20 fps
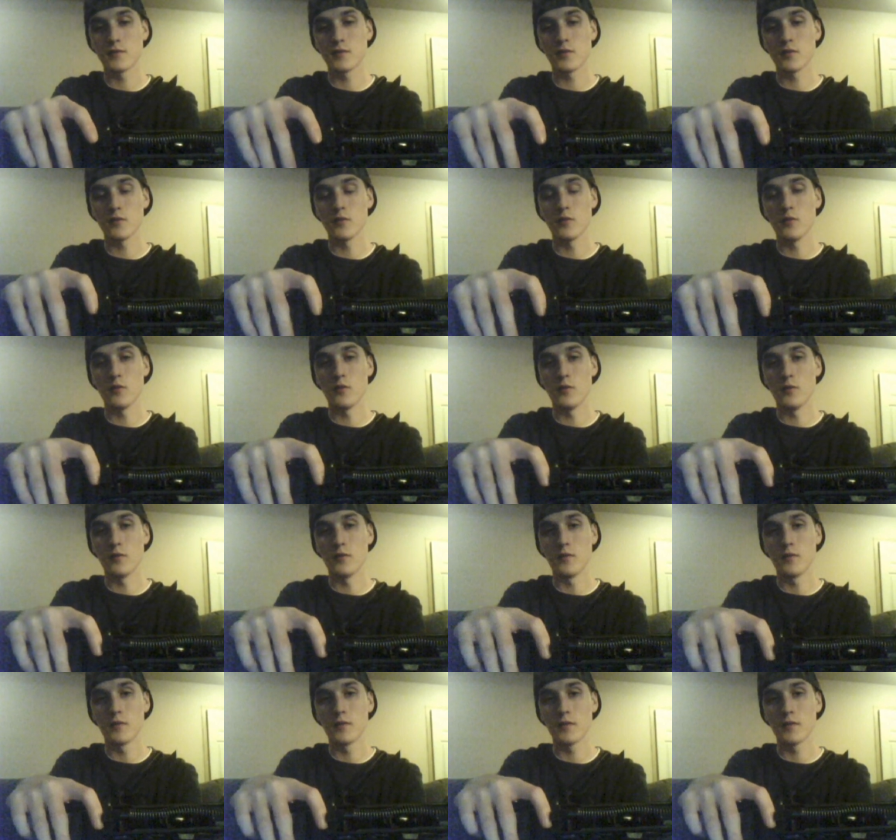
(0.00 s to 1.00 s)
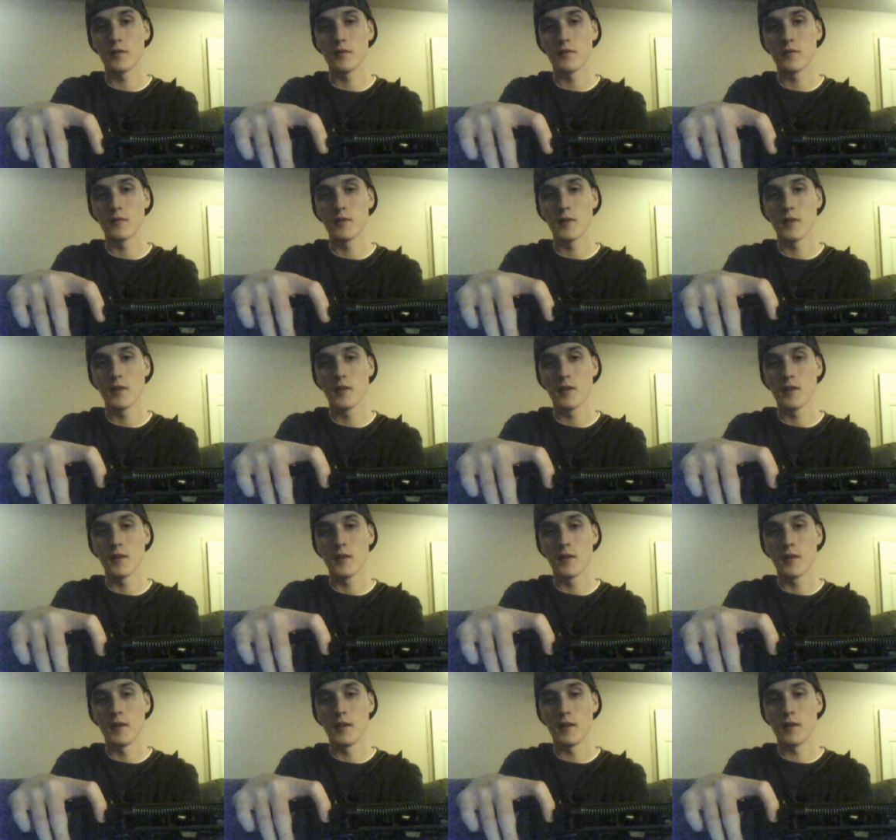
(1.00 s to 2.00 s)
It's a little
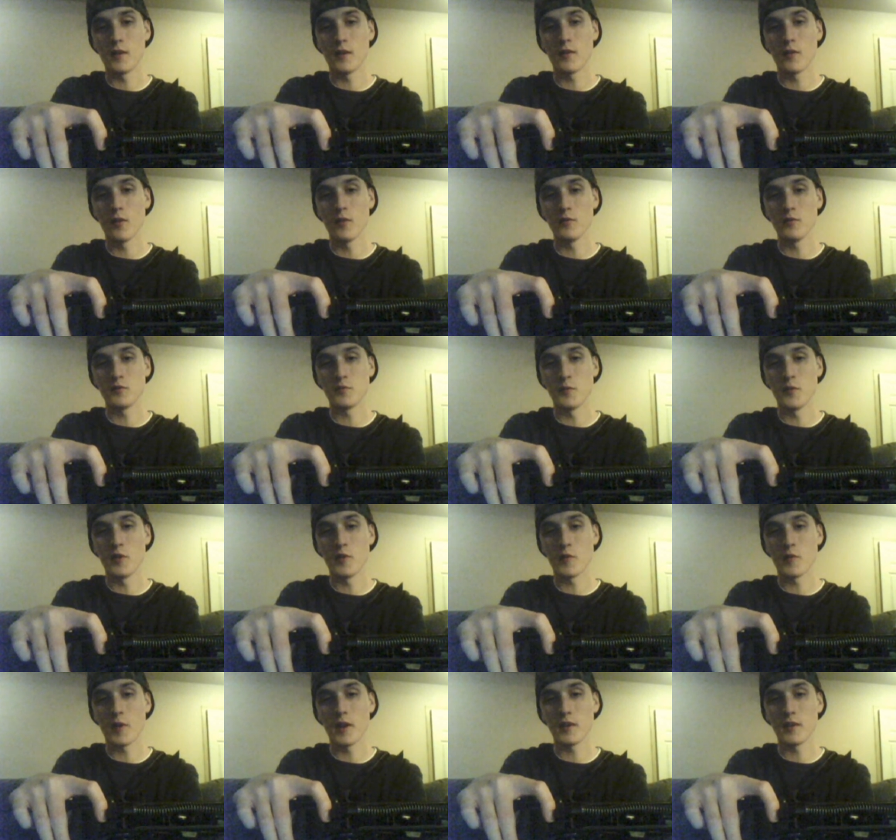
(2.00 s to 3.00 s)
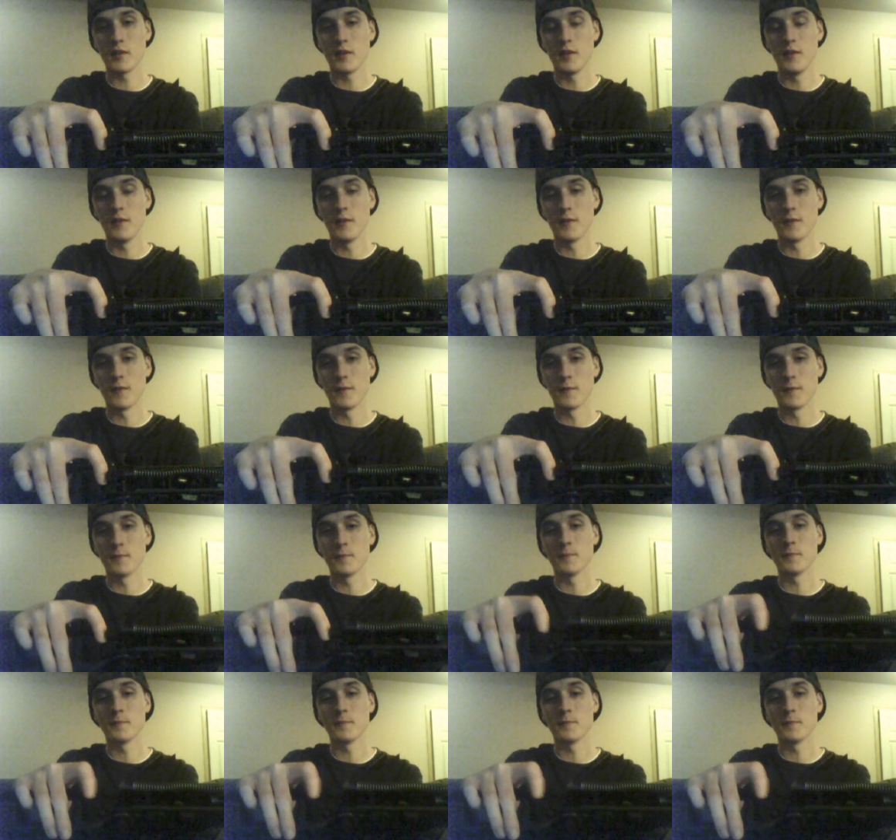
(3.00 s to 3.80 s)
enclosement right here.